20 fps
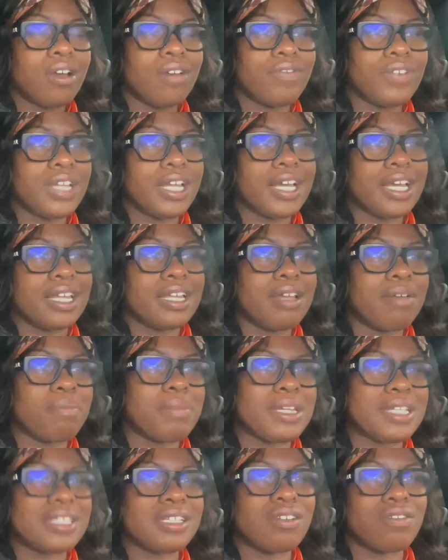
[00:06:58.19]
I feel like I let
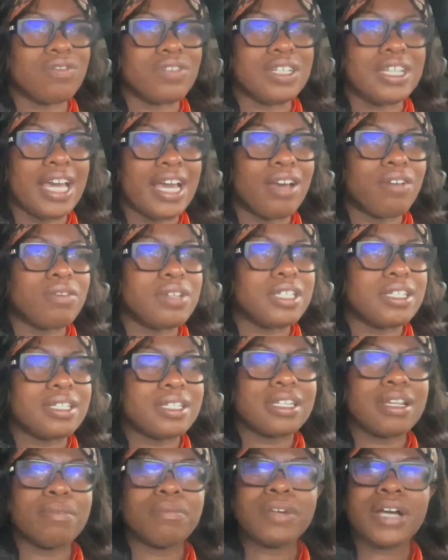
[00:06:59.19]
myself down in
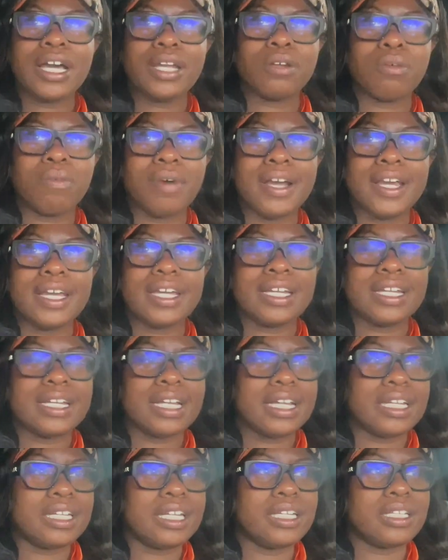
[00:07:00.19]
some kind of way, and
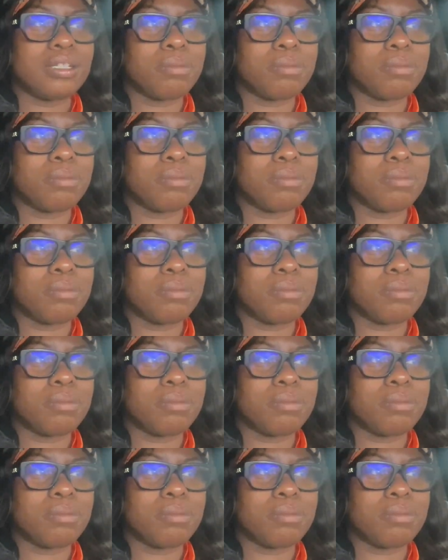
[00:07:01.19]
I let